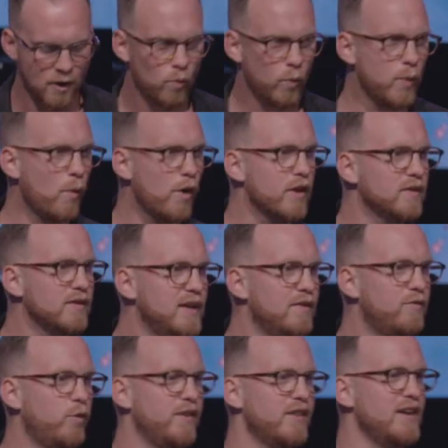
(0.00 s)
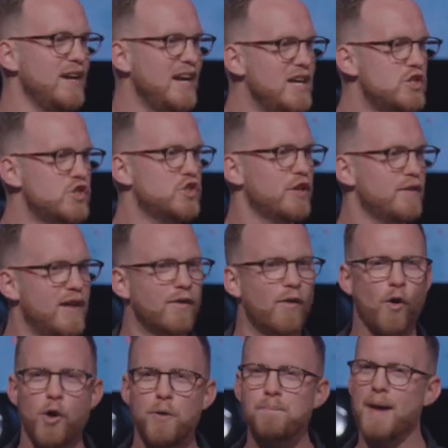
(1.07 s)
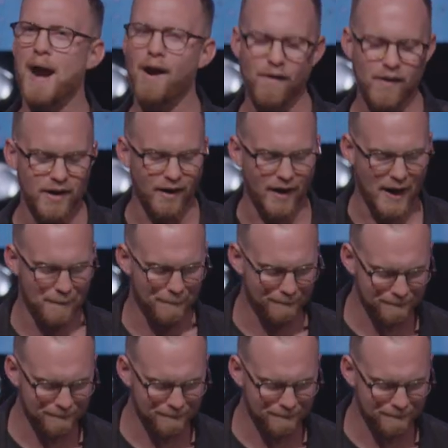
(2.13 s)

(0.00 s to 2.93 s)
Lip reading: We want to live with an each to their own paradigm.